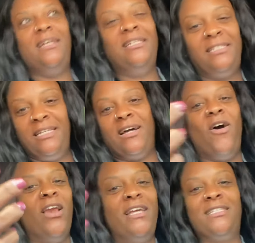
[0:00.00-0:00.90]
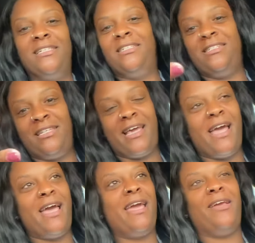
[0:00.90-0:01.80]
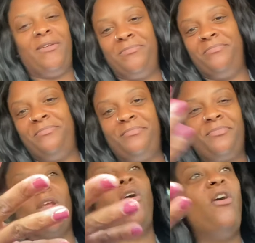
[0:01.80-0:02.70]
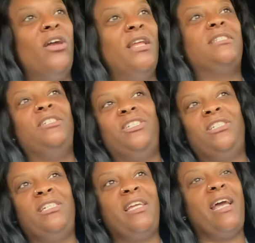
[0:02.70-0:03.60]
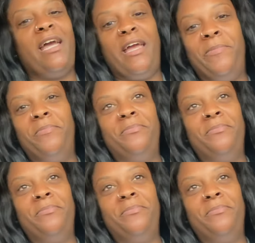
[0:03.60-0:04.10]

See, all this is just a game. All this is just a game.